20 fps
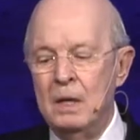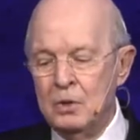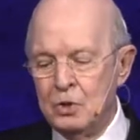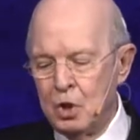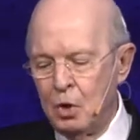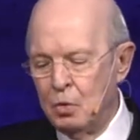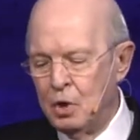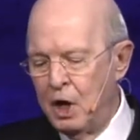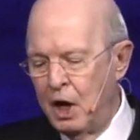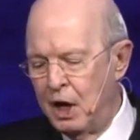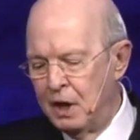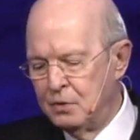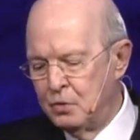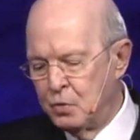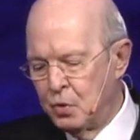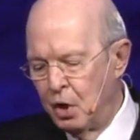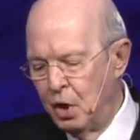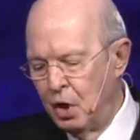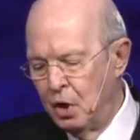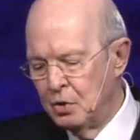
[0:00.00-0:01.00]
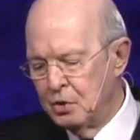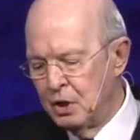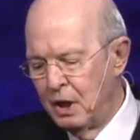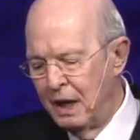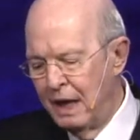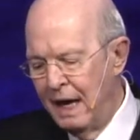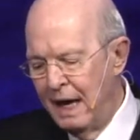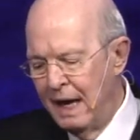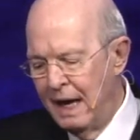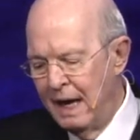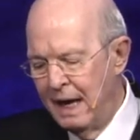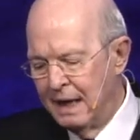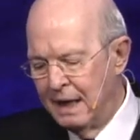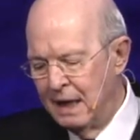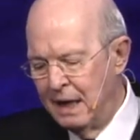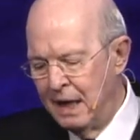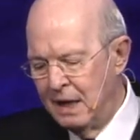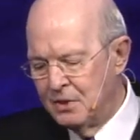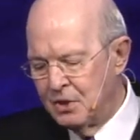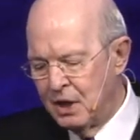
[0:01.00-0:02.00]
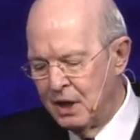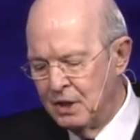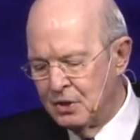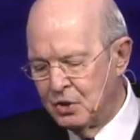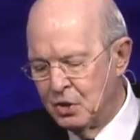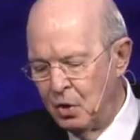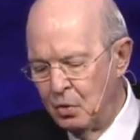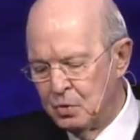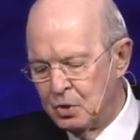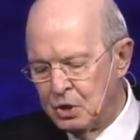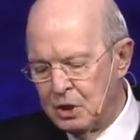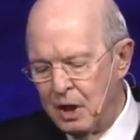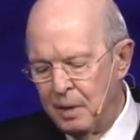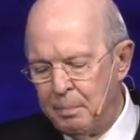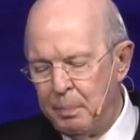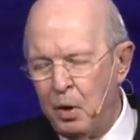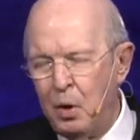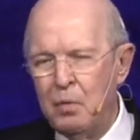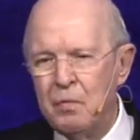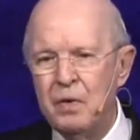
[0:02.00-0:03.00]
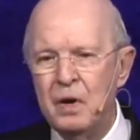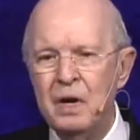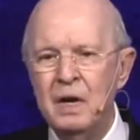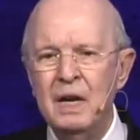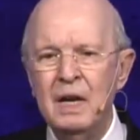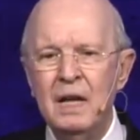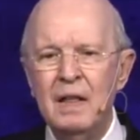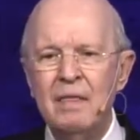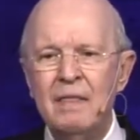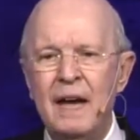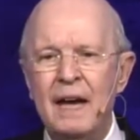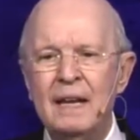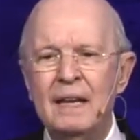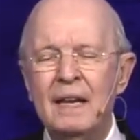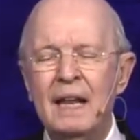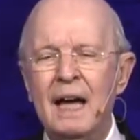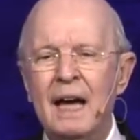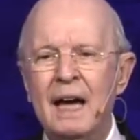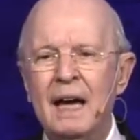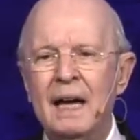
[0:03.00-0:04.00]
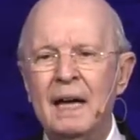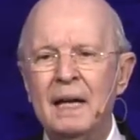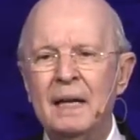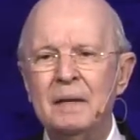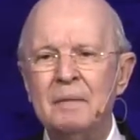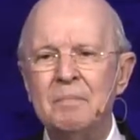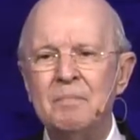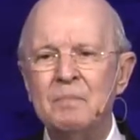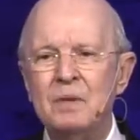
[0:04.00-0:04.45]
So God draws a line and He says, don't step over that line.